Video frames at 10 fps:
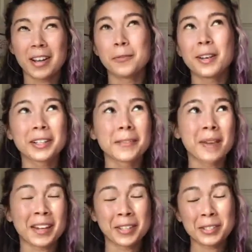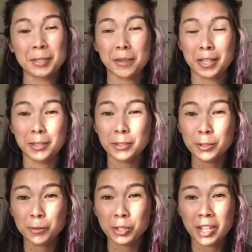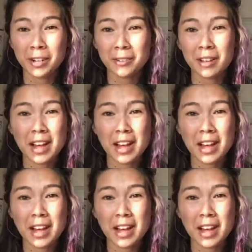and welcome back to my YouTube channel.